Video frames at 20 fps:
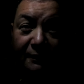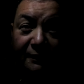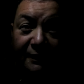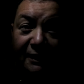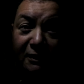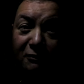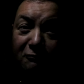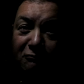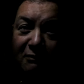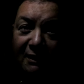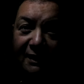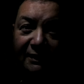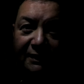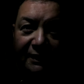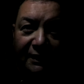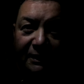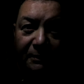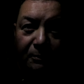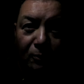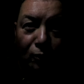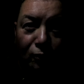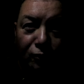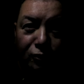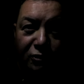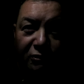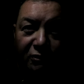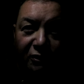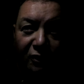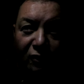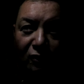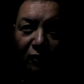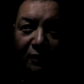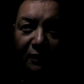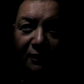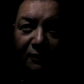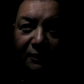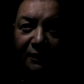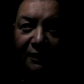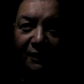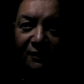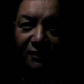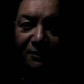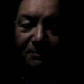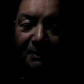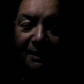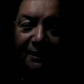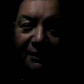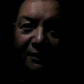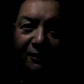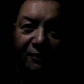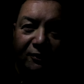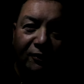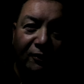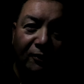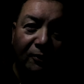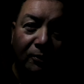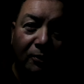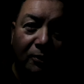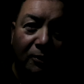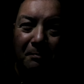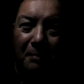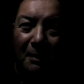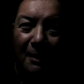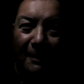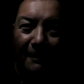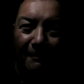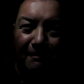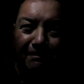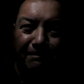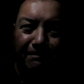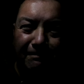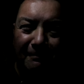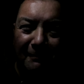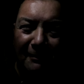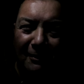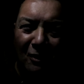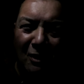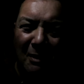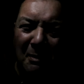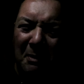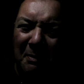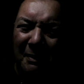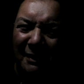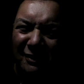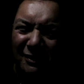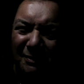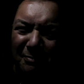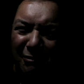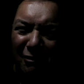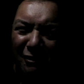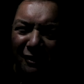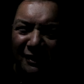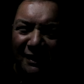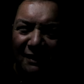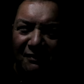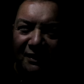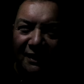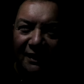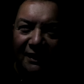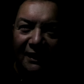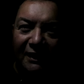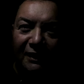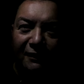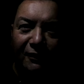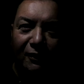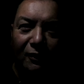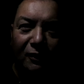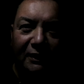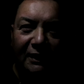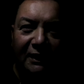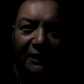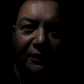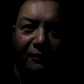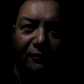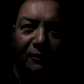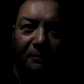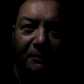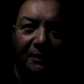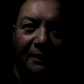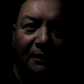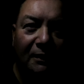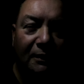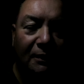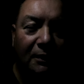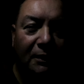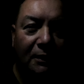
Didn't rain anymore during the night, and I did expect it to, but I'm a bit surprised I haven't had anything on any of them now.